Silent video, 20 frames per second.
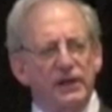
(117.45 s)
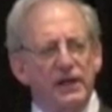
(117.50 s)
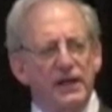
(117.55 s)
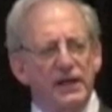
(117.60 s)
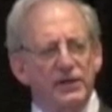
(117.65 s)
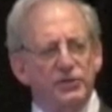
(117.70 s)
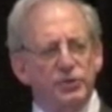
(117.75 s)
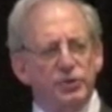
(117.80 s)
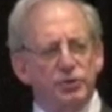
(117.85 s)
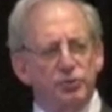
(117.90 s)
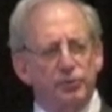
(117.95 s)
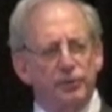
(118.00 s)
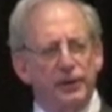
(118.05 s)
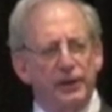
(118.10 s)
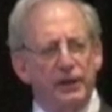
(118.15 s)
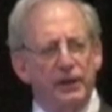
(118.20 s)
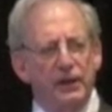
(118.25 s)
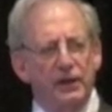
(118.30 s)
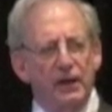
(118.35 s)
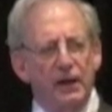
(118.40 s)
the
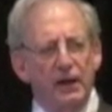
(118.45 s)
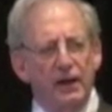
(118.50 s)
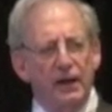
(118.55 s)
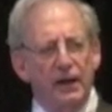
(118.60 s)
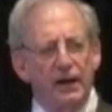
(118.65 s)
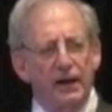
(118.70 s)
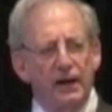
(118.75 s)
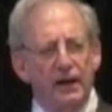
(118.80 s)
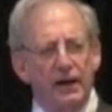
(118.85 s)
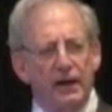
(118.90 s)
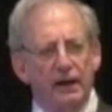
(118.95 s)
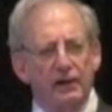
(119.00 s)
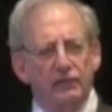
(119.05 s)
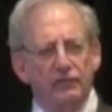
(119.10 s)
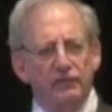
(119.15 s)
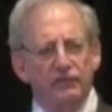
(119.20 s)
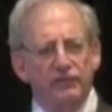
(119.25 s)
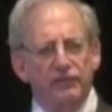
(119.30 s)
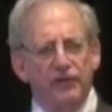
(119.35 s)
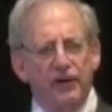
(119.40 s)
history
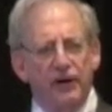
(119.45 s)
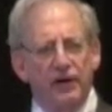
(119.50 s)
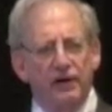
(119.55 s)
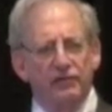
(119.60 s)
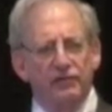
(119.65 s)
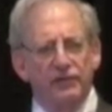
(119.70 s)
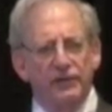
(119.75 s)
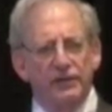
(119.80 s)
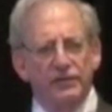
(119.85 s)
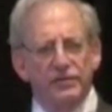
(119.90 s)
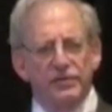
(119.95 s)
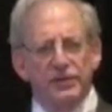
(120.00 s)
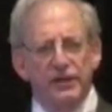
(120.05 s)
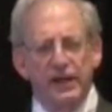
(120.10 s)
of this.